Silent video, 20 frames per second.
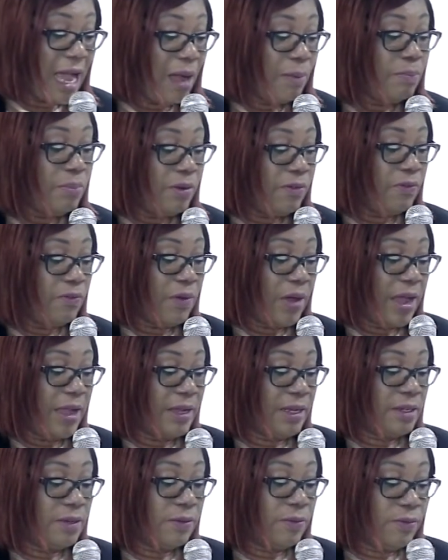
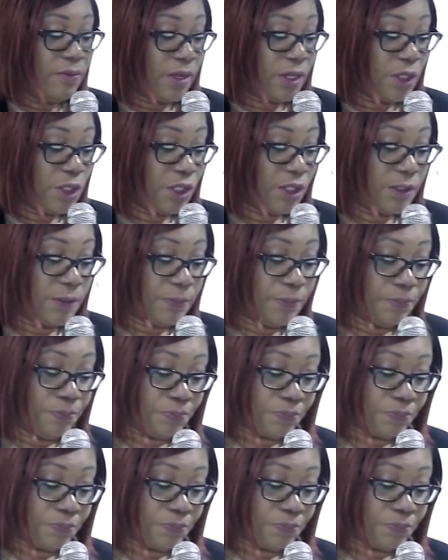Amplified version.